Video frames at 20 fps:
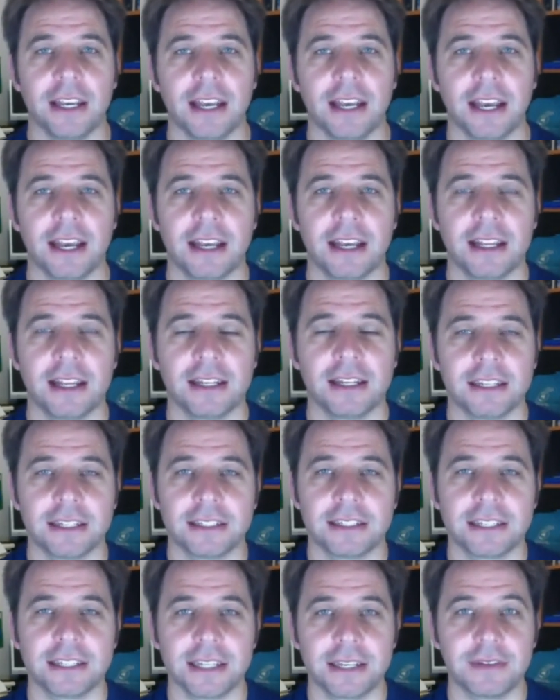and
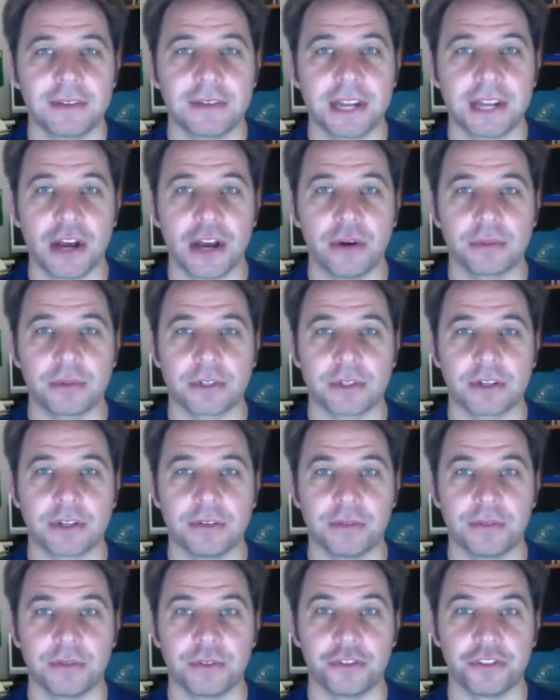see if it helps
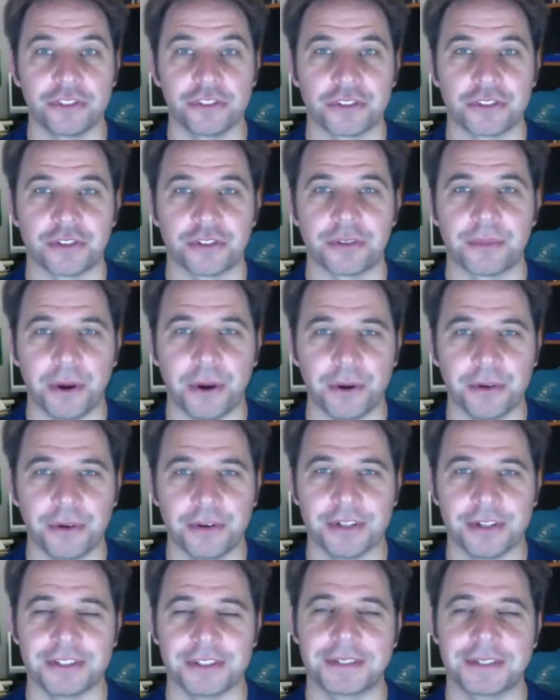confuse your
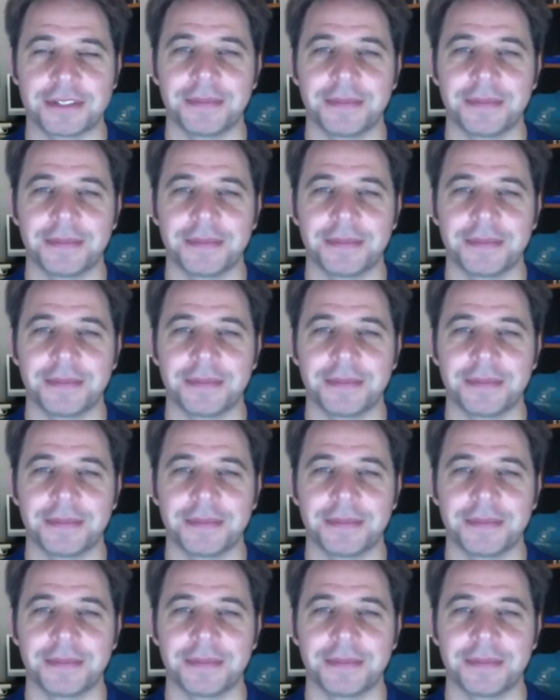opponents.